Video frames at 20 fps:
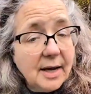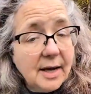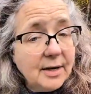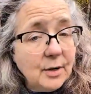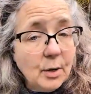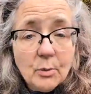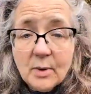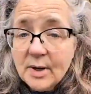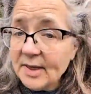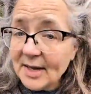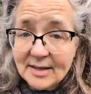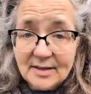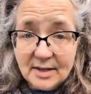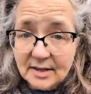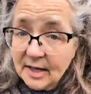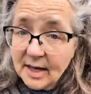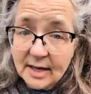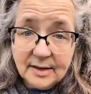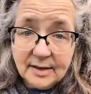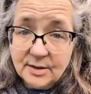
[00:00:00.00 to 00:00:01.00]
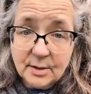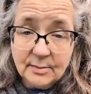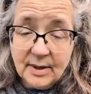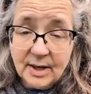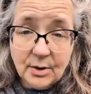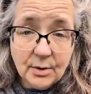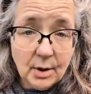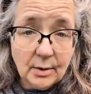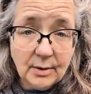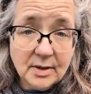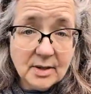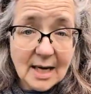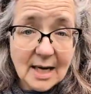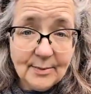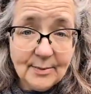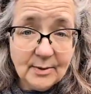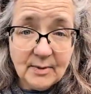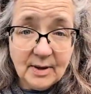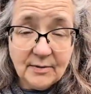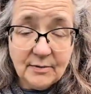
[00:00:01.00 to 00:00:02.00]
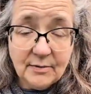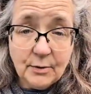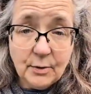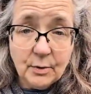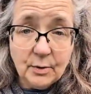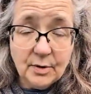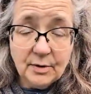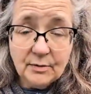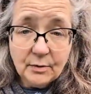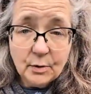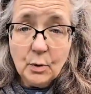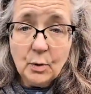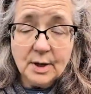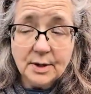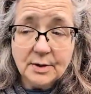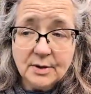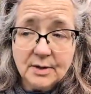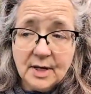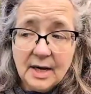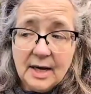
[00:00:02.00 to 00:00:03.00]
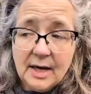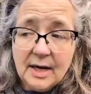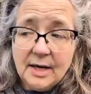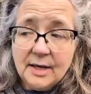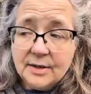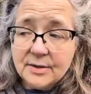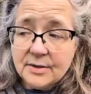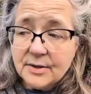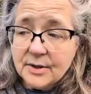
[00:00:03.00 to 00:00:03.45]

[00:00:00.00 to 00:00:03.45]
Now, I don't want that to cut into my growing time of my food, of course.